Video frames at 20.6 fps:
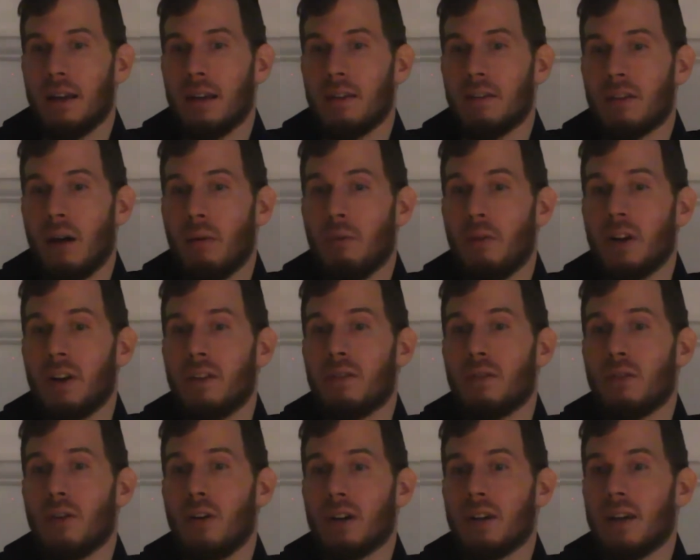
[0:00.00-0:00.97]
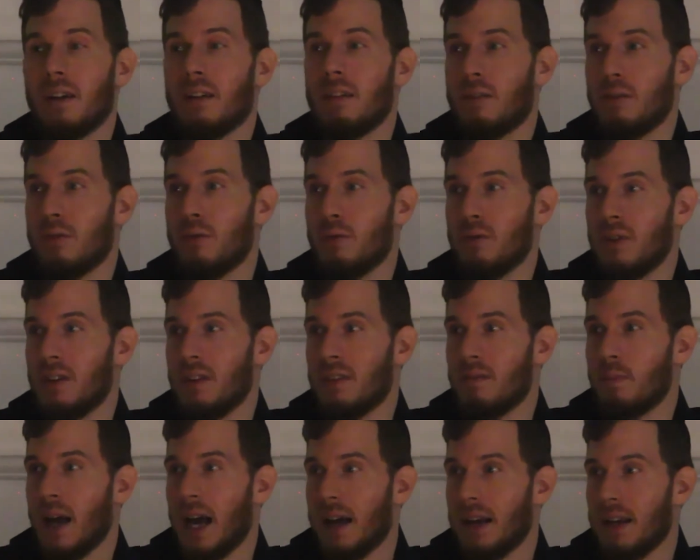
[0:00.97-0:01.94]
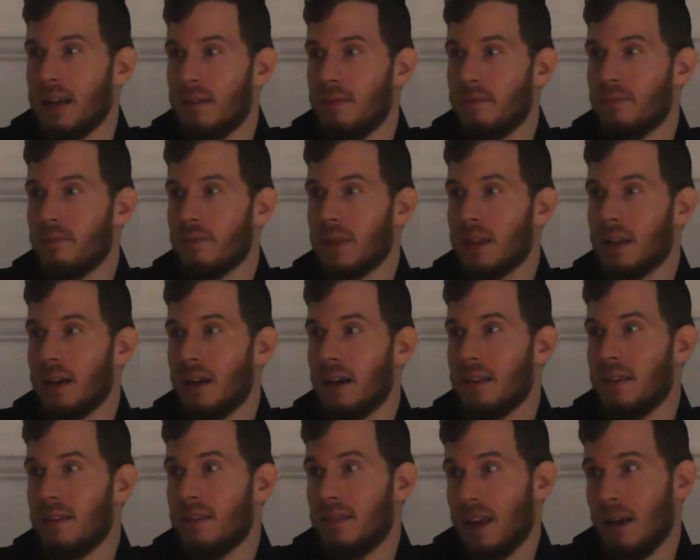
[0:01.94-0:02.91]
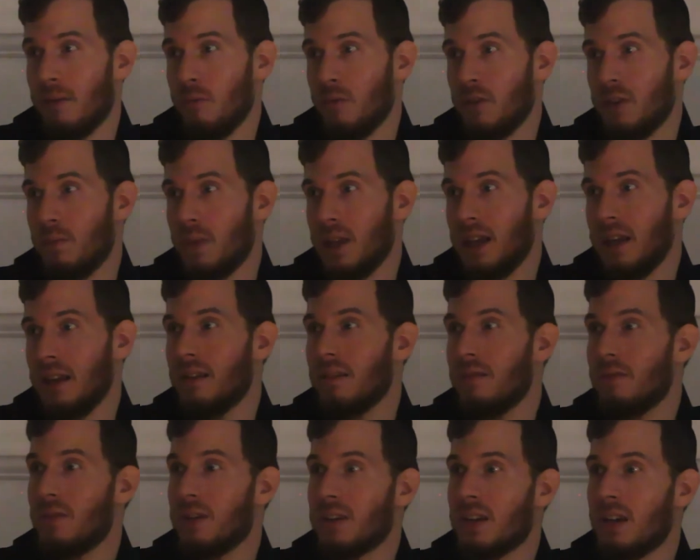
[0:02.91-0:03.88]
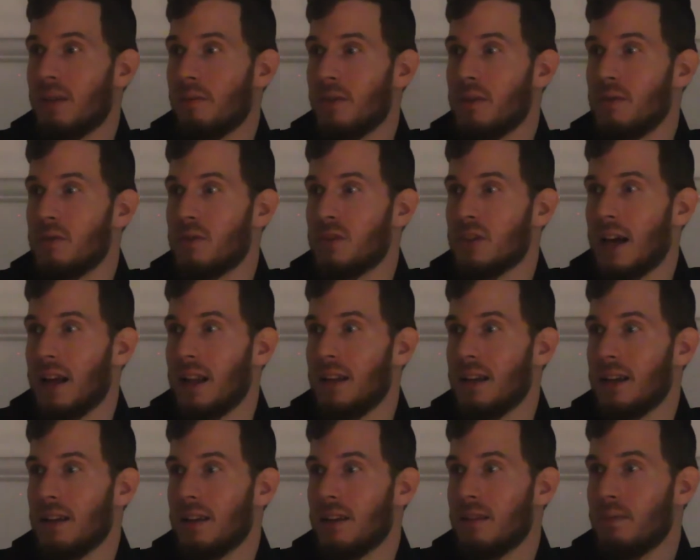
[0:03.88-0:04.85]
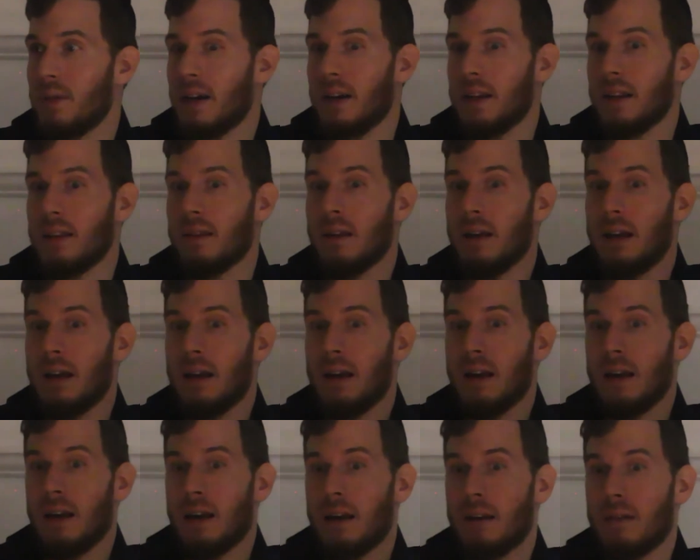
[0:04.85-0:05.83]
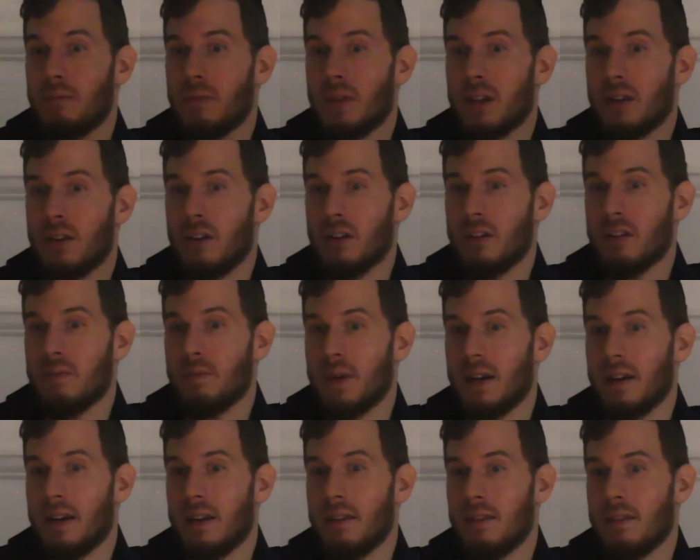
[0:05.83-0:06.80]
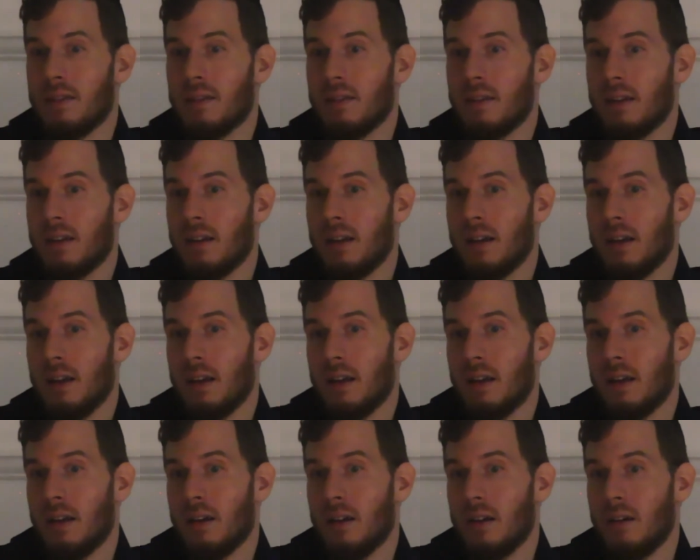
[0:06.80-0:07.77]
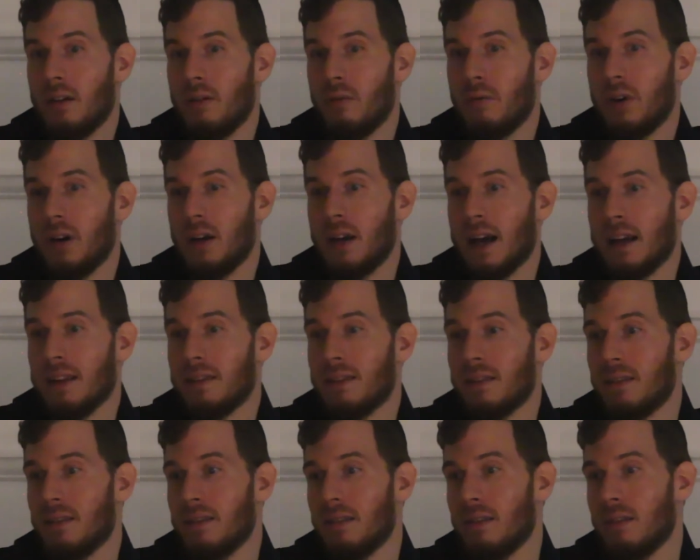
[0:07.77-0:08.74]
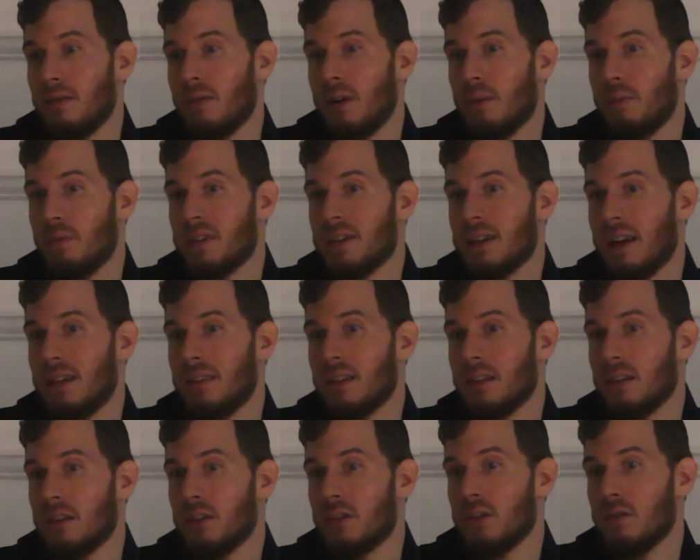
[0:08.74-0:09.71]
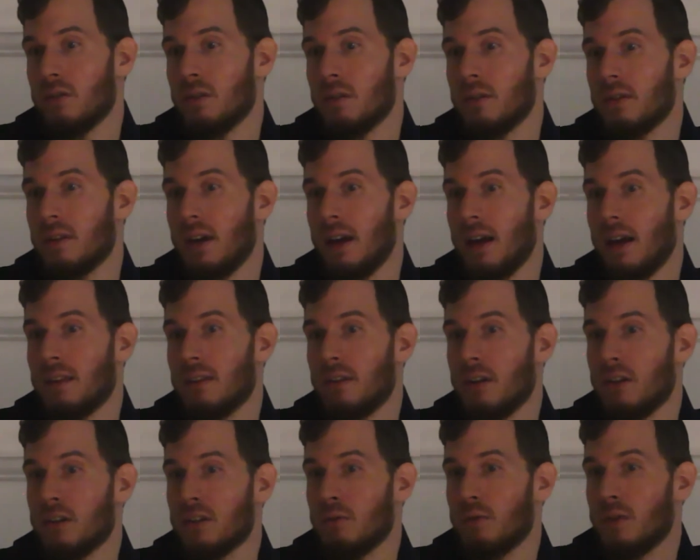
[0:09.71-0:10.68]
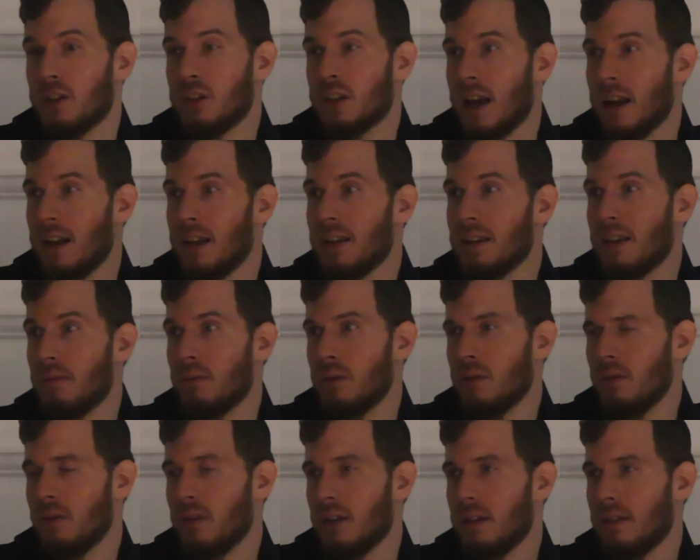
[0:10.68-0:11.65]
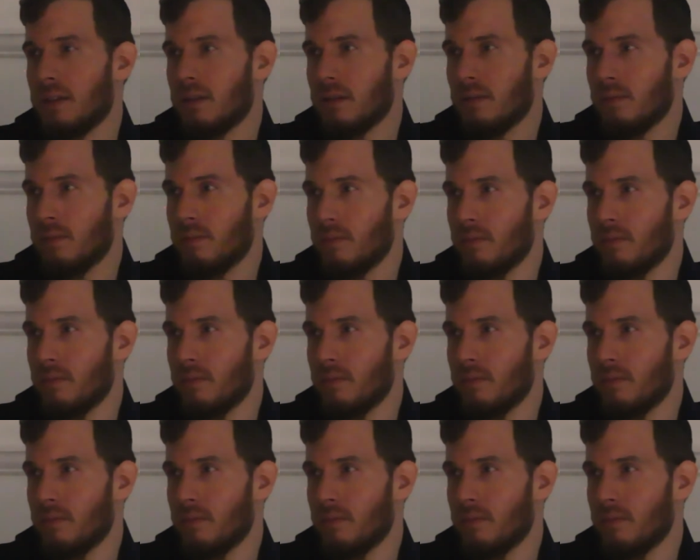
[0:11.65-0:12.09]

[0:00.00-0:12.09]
someone is talking through this body, and the same would be for someone who's channeling a spirit. But those spirits were not representing the truth, and those who were channeling them knew this.